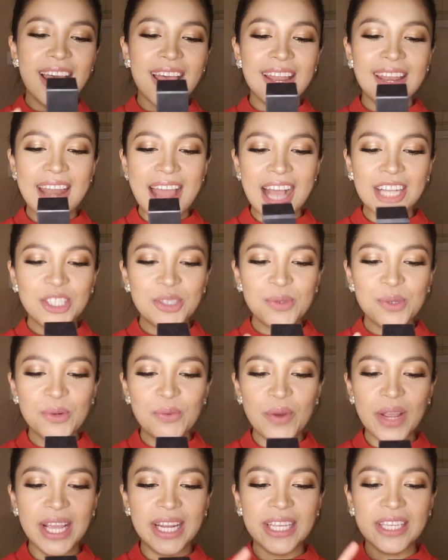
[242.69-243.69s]
Natural
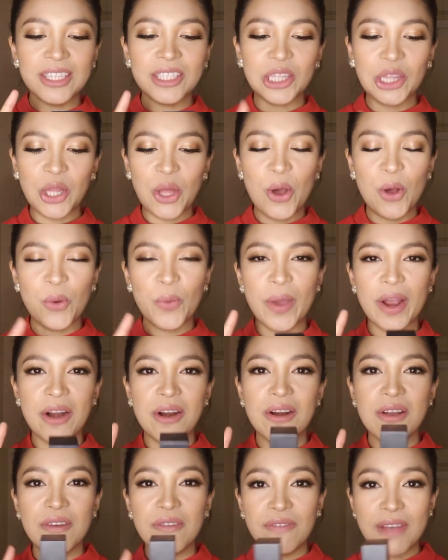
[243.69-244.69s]
Radiant Longwear
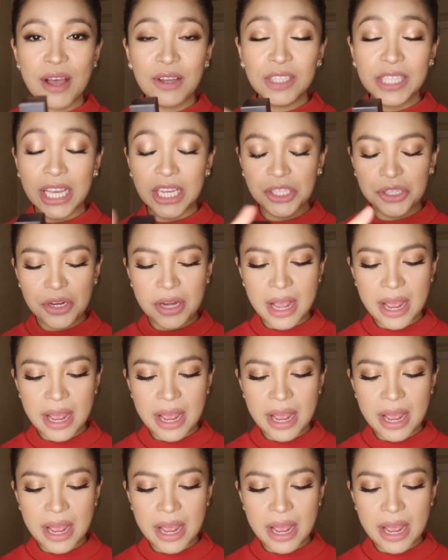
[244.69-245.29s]
Foundation,